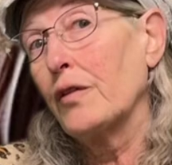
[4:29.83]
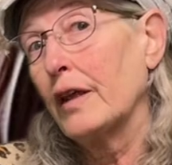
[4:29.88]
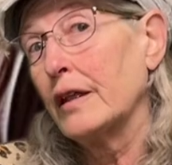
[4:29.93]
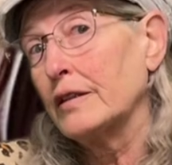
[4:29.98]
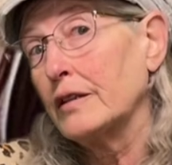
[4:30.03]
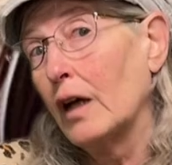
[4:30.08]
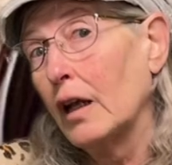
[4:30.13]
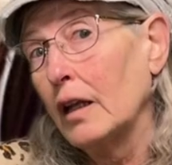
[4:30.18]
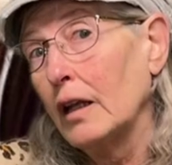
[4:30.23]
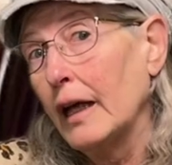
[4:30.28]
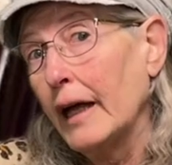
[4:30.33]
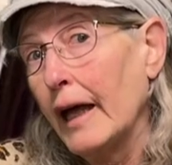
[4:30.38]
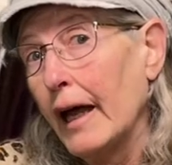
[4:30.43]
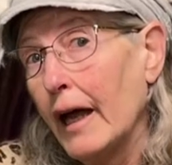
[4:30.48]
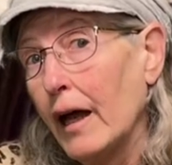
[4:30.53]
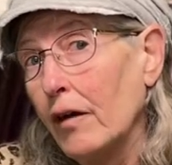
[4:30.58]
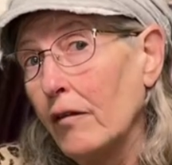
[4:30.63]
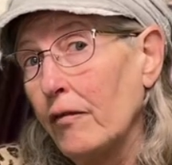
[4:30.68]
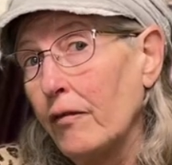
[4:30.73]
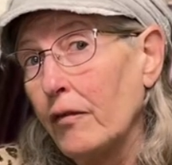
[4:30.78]
that's all I
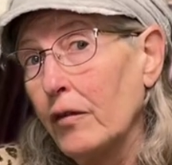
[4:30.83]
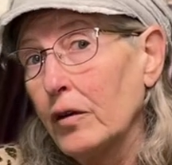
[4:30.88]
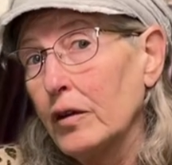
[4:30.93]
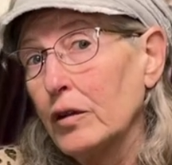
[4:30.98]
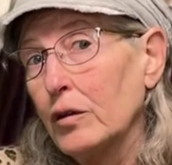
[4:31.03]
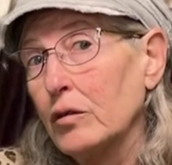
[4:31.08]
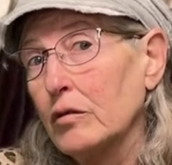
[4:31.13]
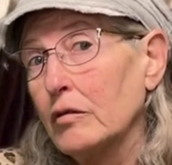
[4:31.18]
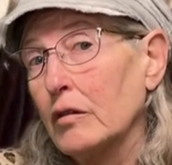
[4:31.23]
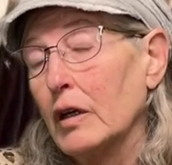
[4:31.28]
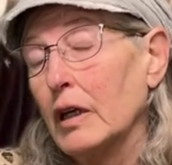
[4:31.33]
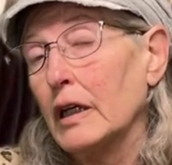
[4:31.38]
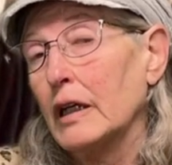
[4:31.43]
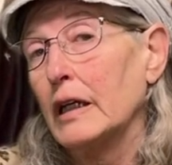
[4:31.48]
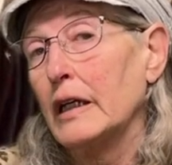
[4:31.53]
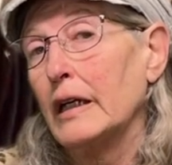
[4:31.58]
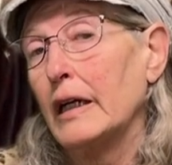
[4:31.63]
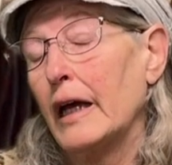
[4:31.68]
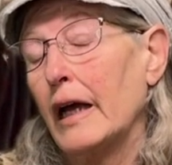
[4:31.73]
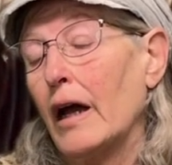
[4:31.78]
have for you right
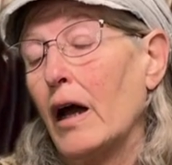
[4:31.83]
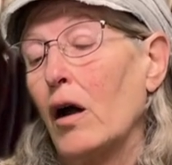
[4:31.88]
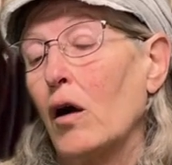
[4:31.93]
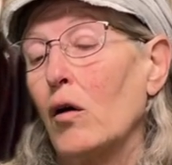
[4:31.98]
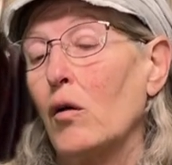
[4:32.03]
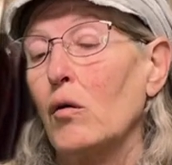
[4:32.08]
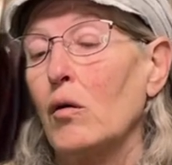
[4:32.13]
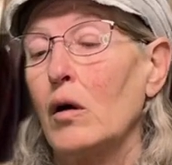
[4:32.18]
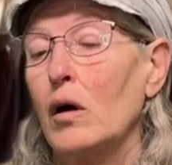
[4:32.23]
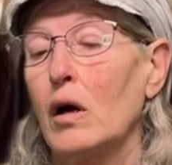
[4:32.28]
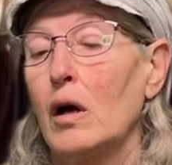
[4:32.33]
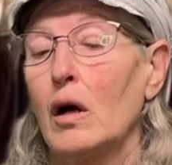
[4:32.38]
now.